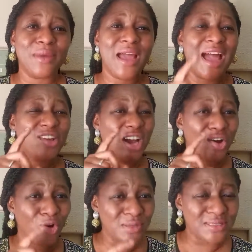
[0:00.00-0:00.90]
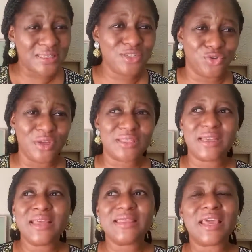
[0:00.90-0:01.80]
and you are considerate,
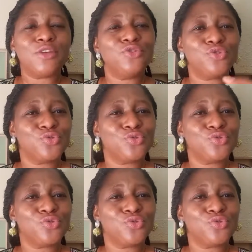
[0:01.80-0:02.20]
then you